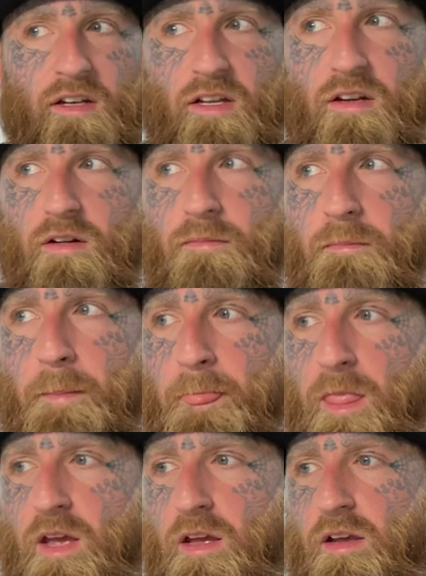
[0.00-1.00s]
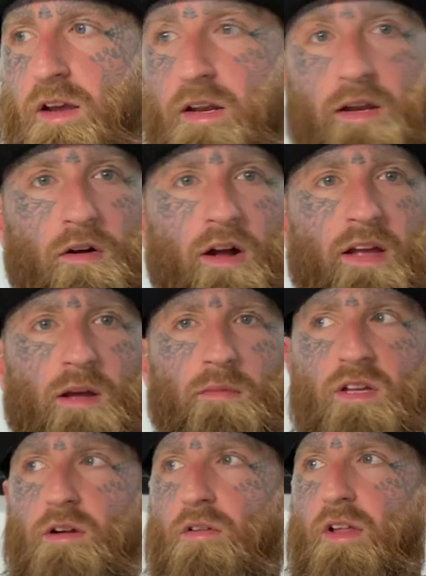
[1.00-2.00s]
needed. And here I am
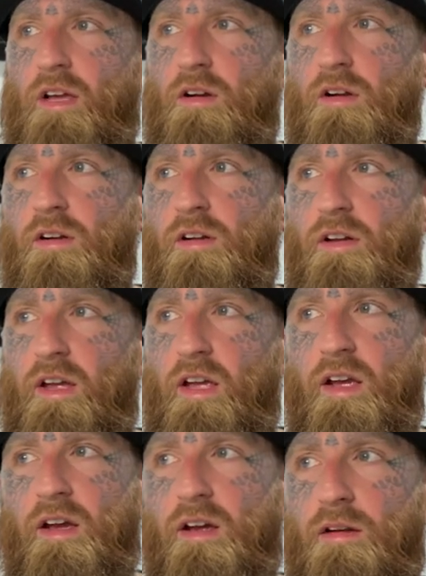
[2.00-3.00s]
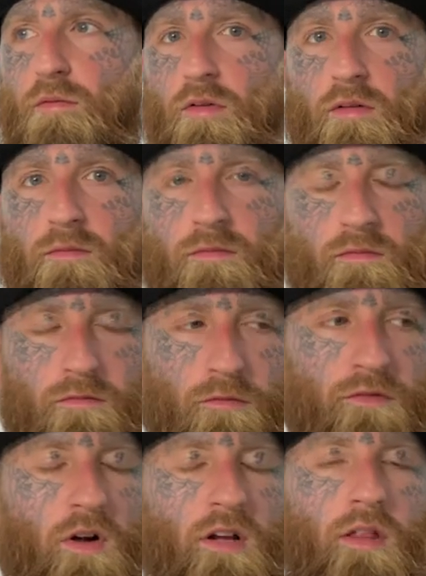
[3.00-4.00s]
a year later, and we're
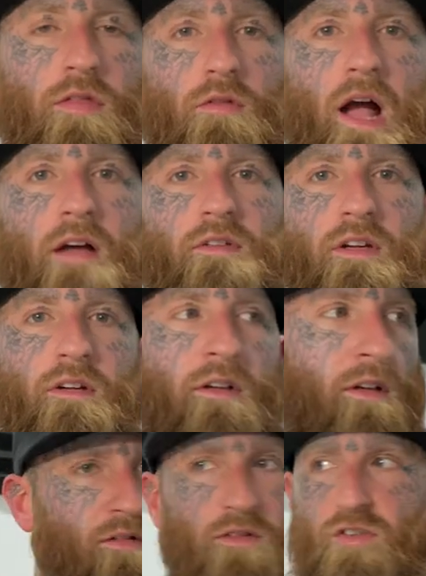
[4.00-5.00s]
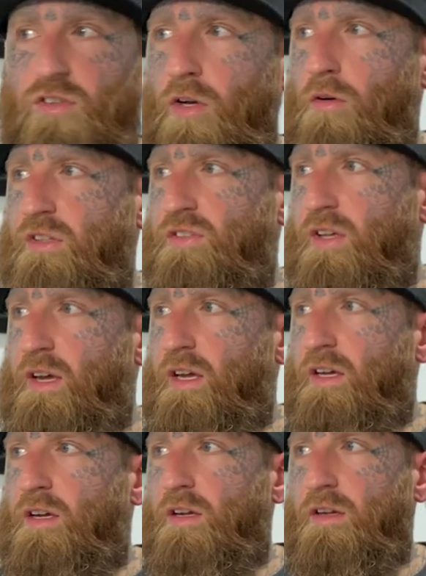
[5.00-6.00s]
fucking thriving. So it's
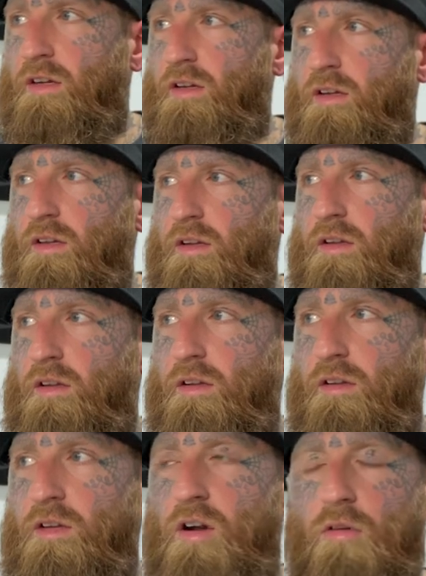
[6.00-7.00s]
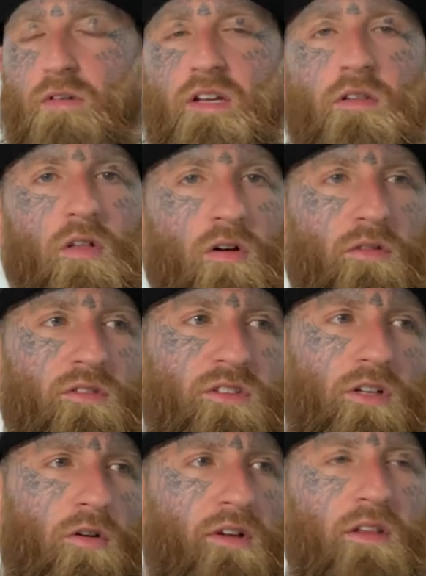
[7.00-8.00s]
like, you don't need loans,
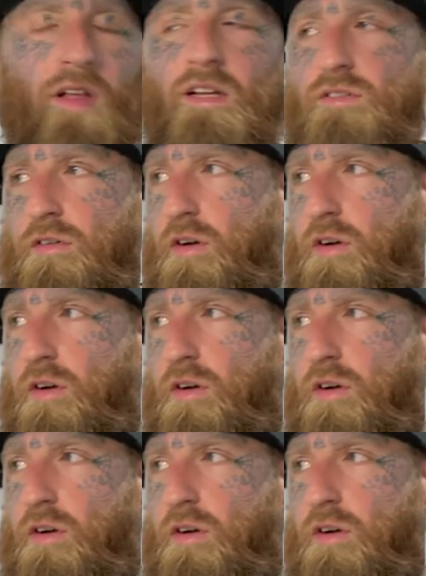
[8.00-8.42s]
you don't need lines of